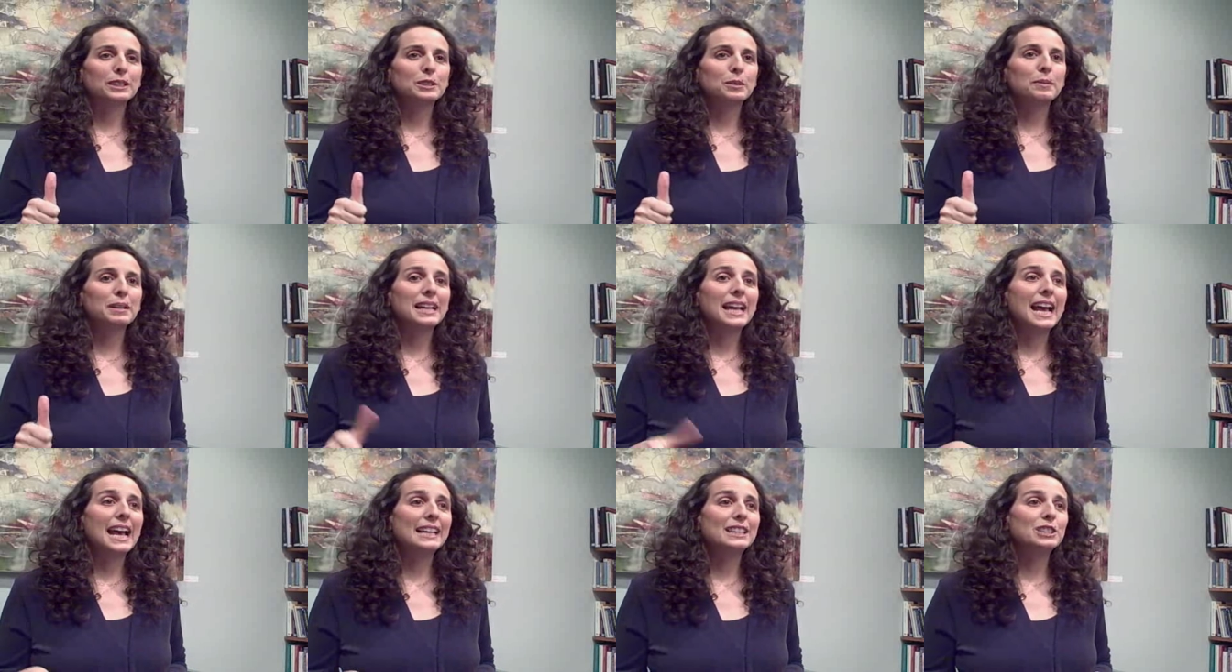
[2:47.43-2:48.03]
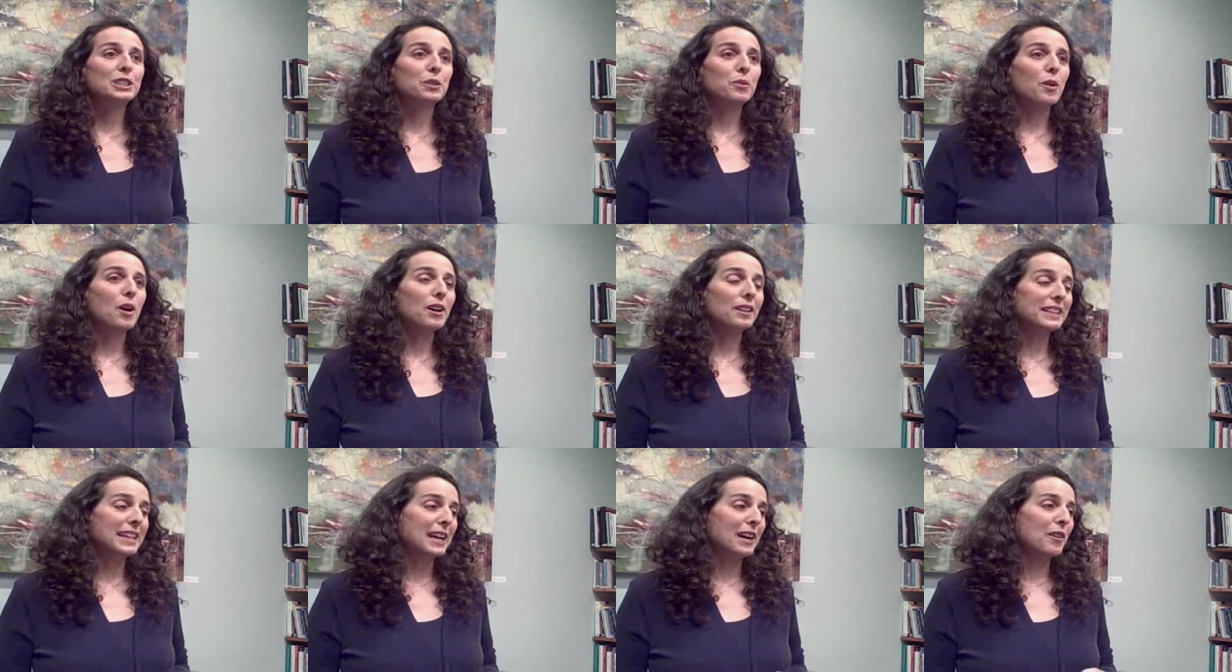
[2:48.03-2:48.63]
So I'm going to ask you
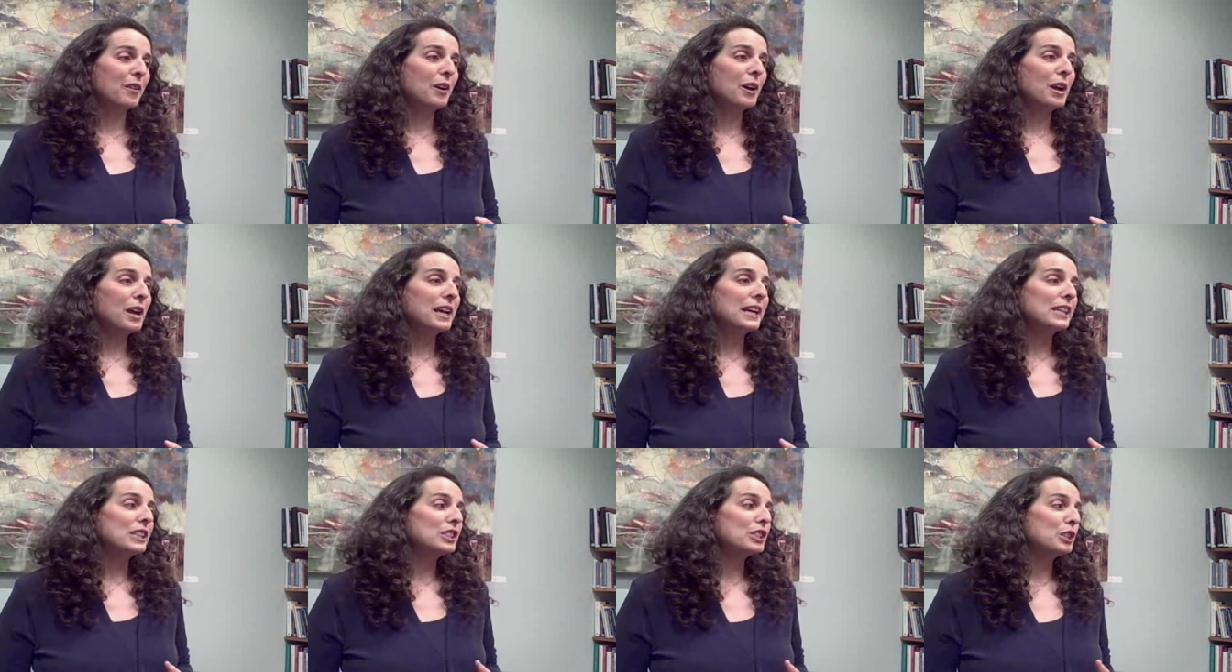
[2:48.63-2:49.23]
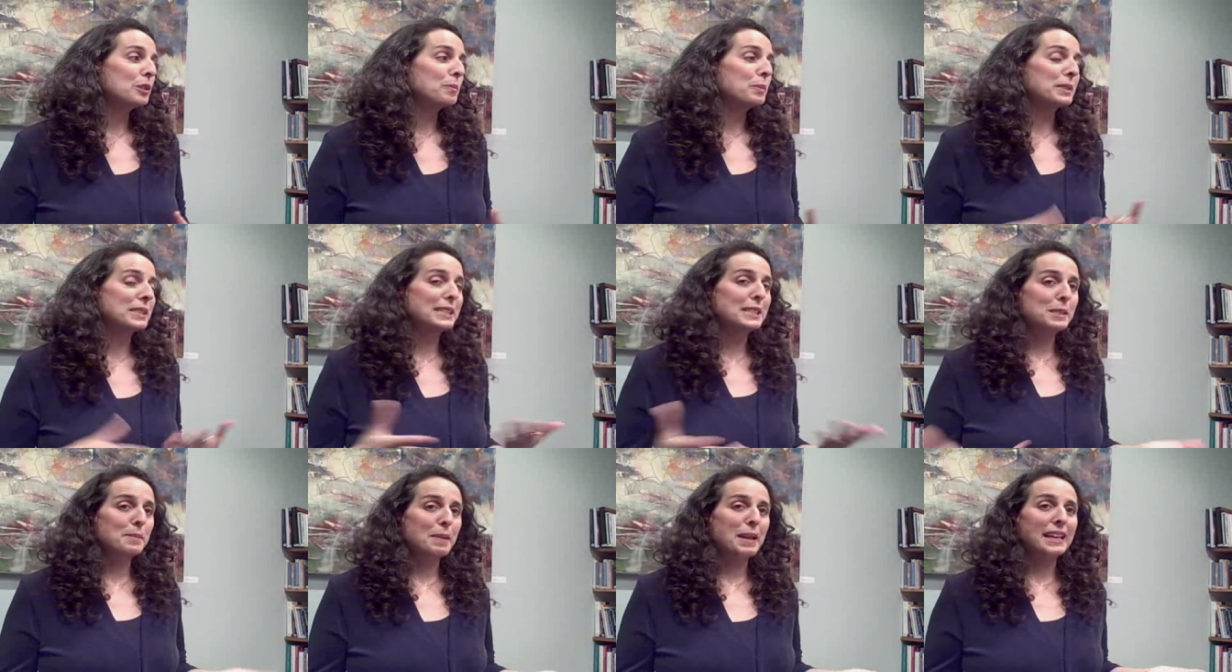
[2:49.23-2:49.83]
all now to
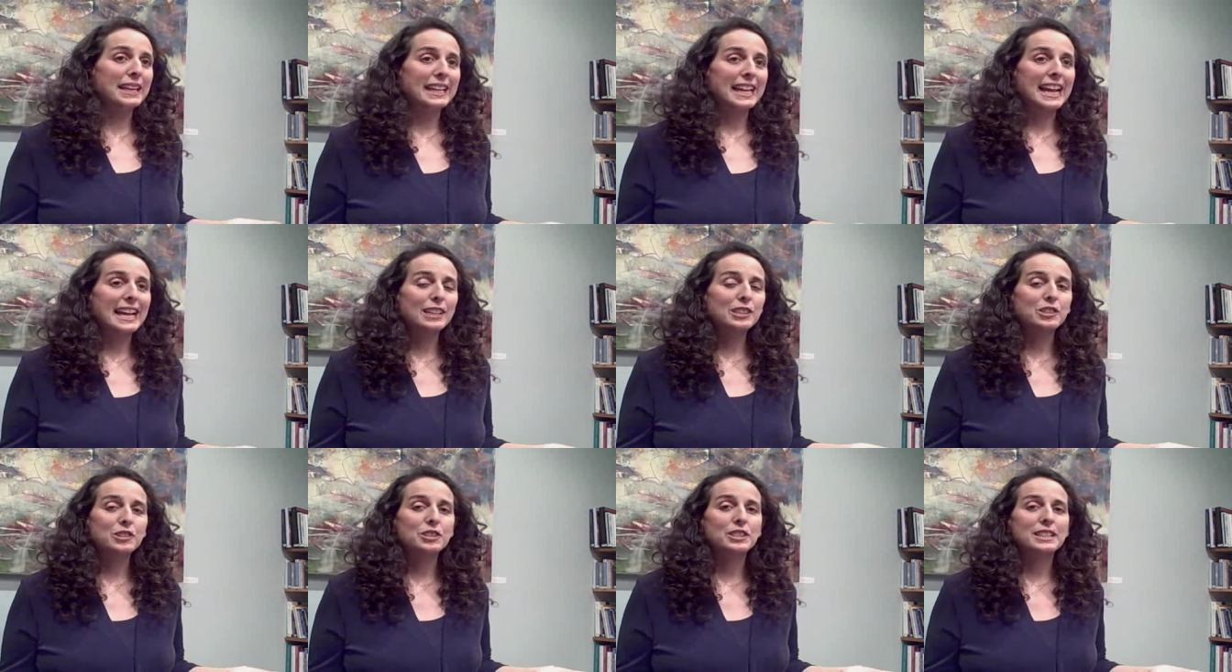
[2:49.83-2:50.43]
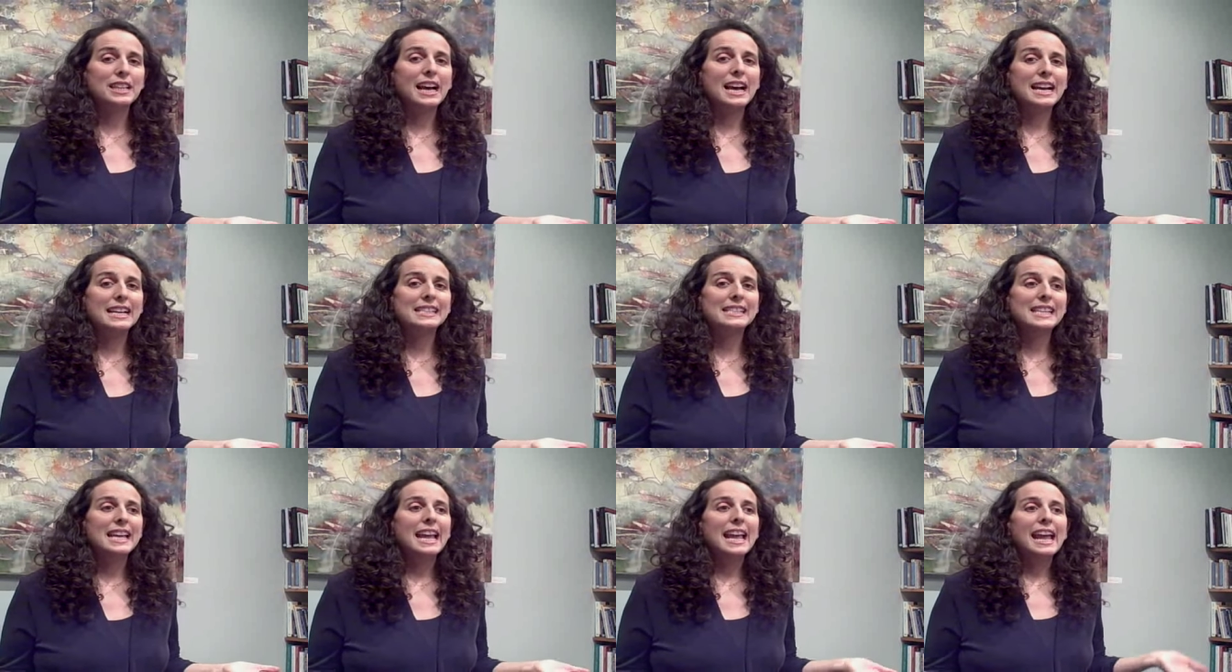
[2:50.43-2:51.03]
participate in an
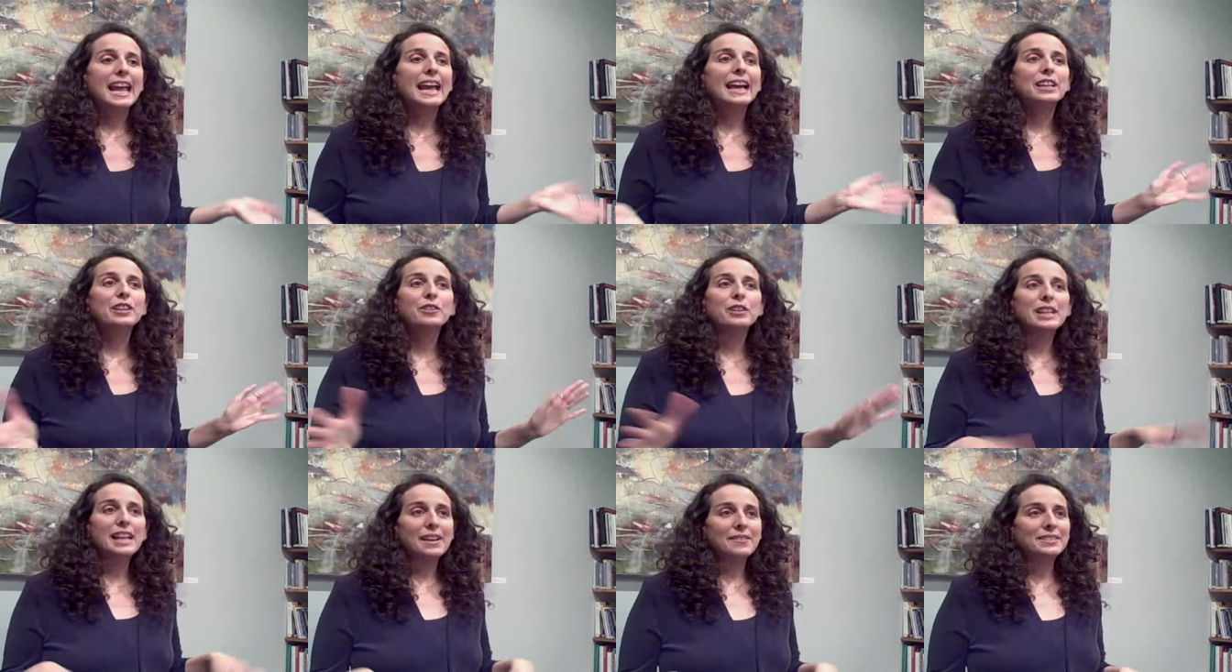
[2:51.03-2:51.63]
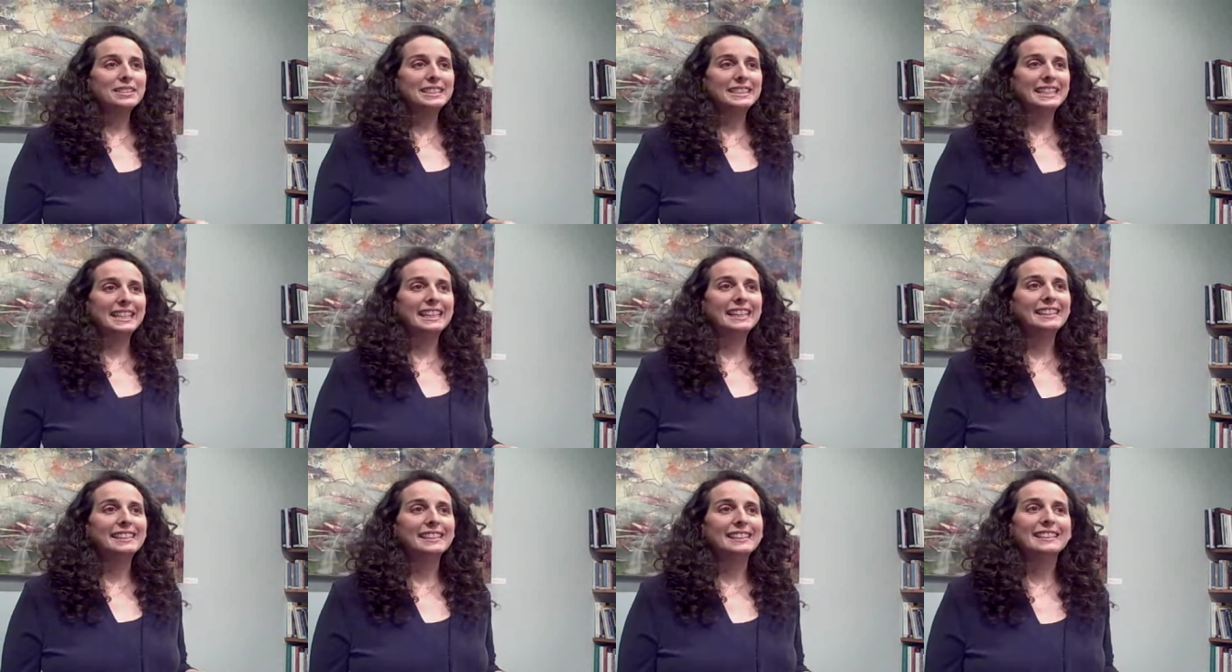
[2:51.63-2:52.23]
exercise, and you can have a
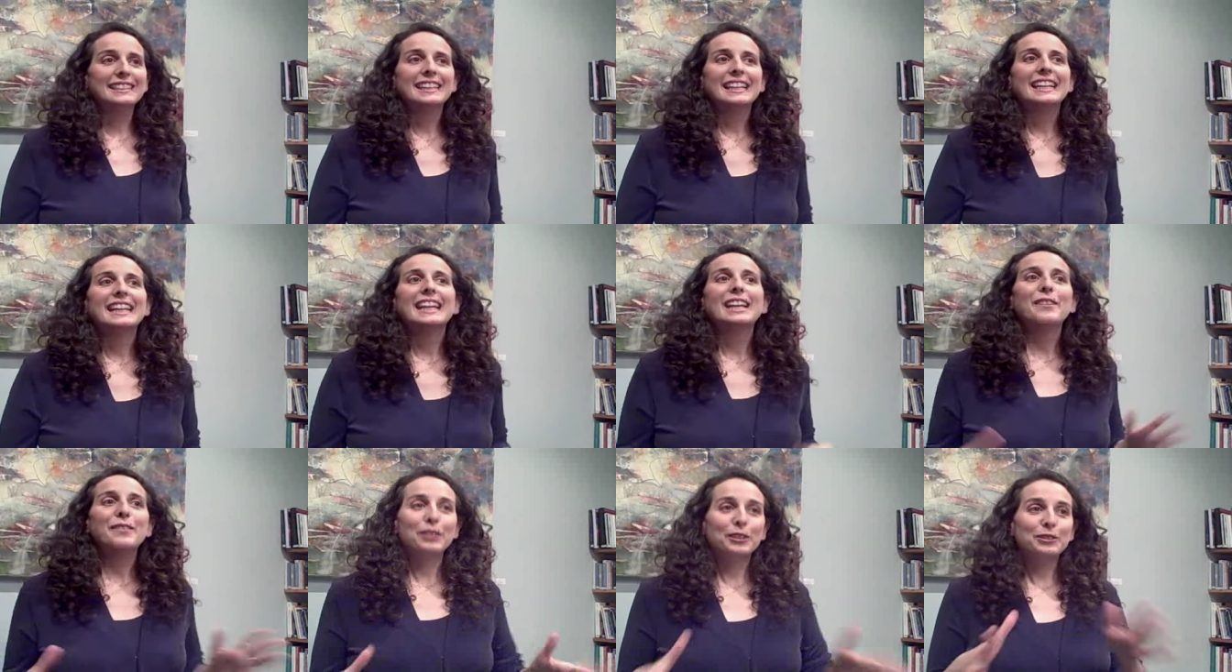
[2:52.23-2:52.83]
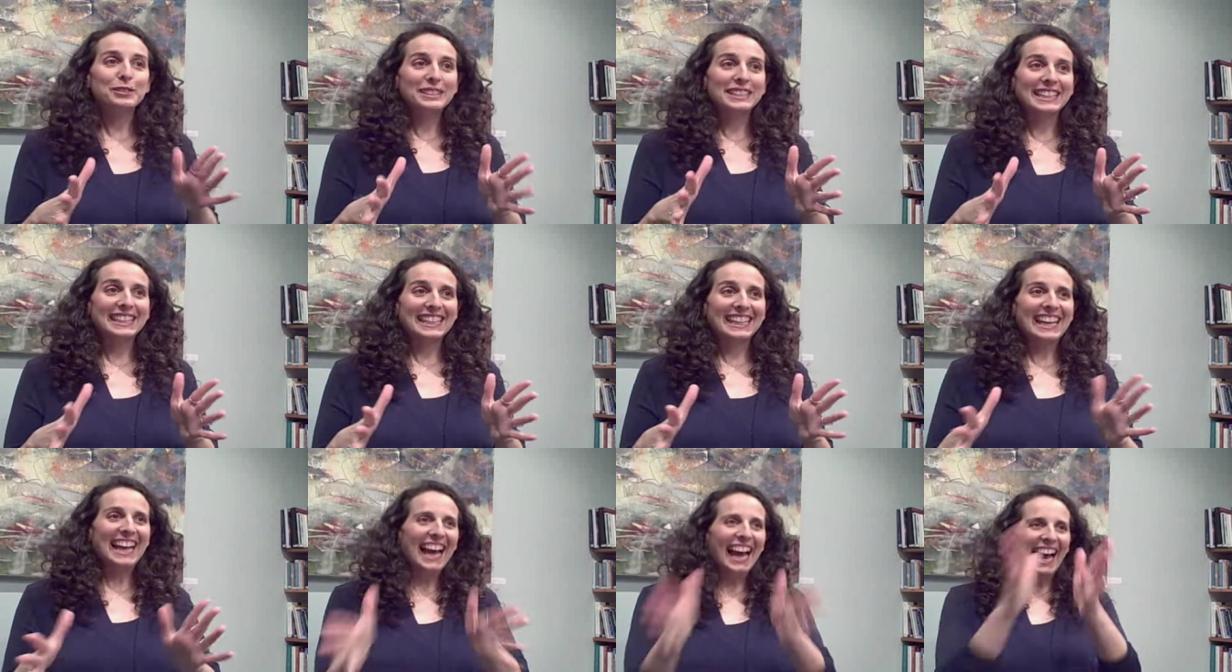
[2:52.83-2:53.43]
seat, even you,
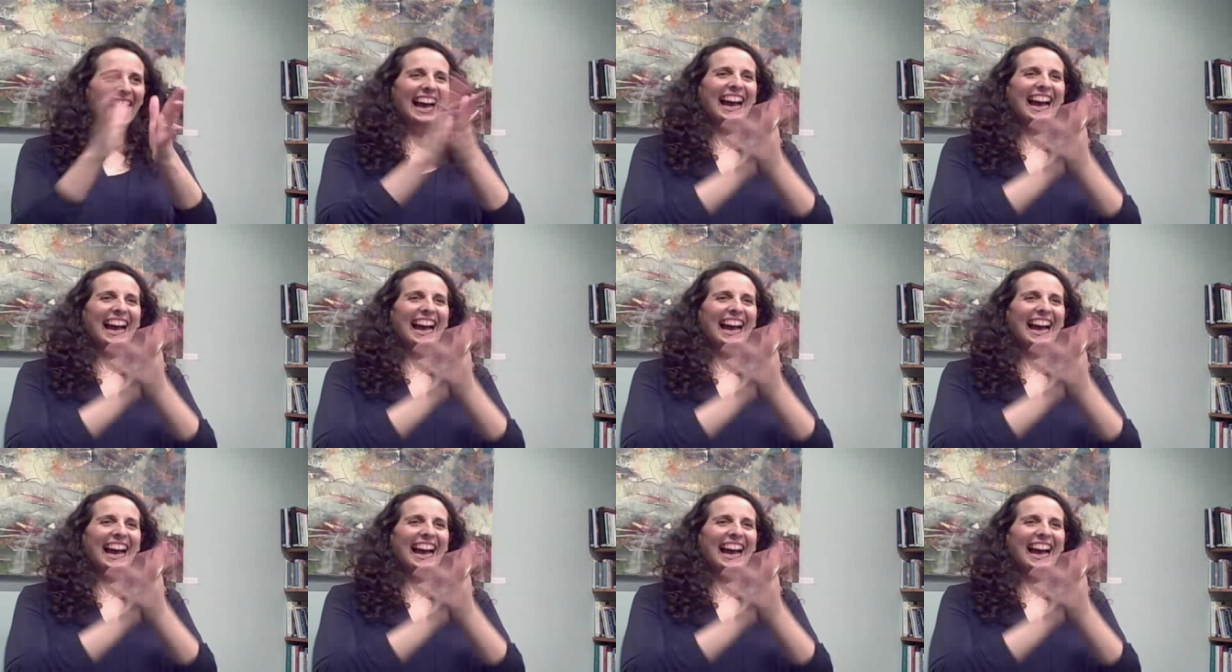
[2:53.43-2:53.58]
Cindy,